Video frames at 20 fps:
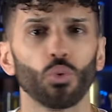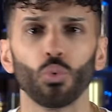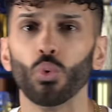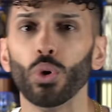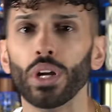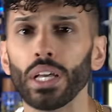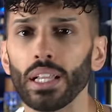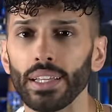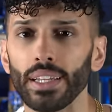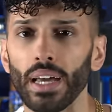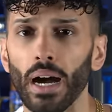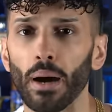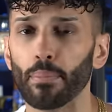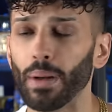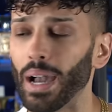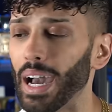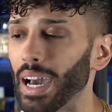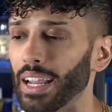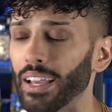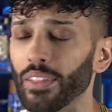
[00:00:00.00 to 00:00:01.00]
Really not
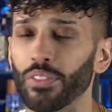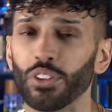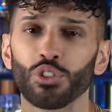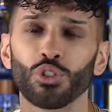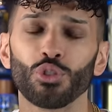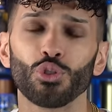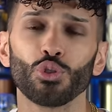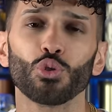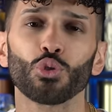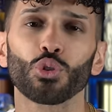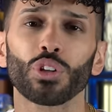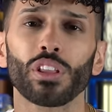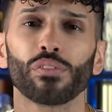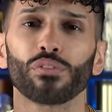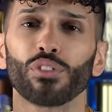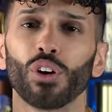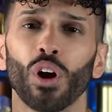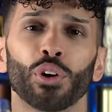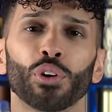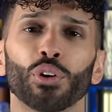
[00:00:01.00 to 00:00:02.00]
bad. And this is usually
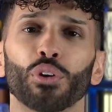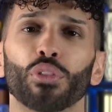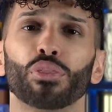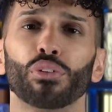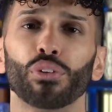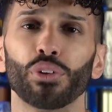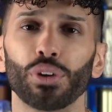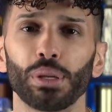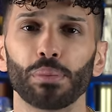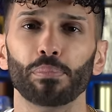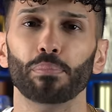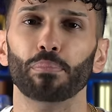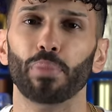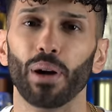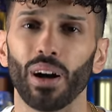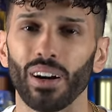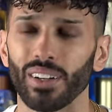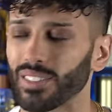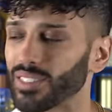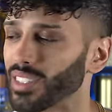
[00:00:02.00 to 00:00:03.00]
for under 30
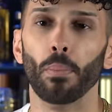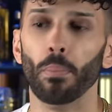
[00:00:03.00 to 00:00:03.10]
bucks.